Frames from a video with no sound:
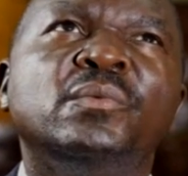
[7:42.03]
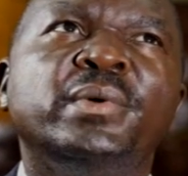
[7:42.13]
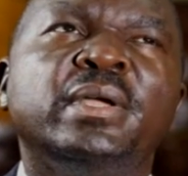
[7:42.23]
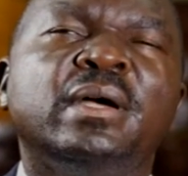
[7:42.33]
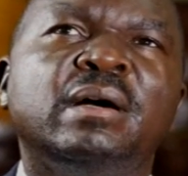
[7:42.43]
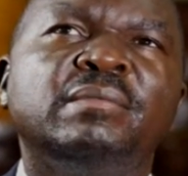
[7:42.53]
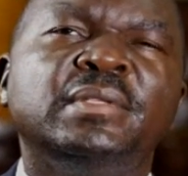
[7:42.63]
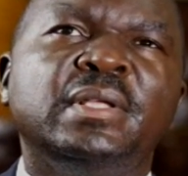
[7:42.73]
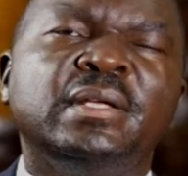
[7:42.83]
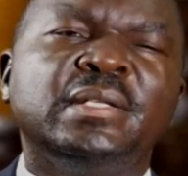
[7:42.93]
We
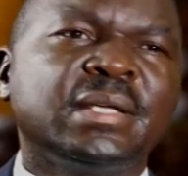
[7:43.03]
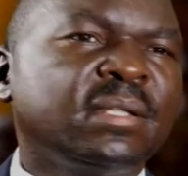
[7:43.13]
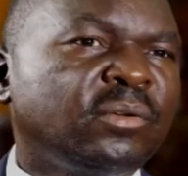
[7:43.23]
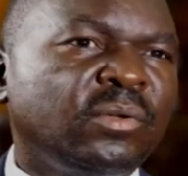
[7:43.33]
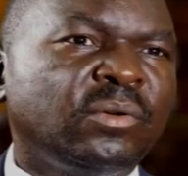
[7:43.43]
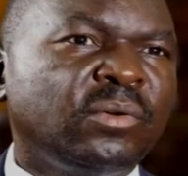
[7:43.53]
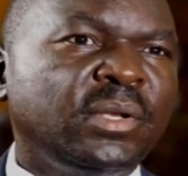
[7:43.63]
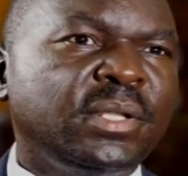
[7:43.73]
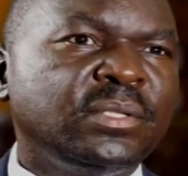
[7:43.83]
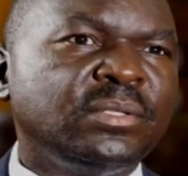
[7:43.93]
have the technical
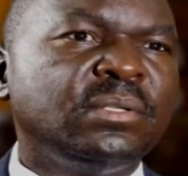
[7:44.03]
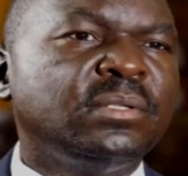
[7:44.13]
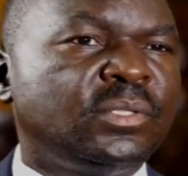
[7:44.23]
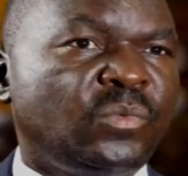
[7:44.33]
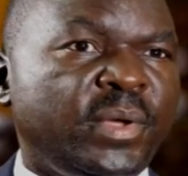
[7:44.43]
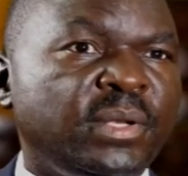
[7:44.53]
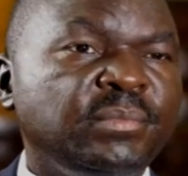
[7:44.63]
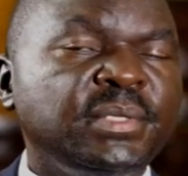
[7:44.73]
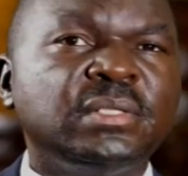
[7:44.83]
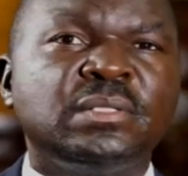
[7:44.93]
college, it's well
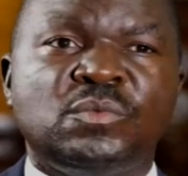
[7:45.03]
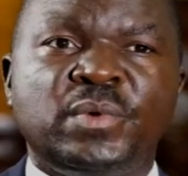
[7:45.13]
built,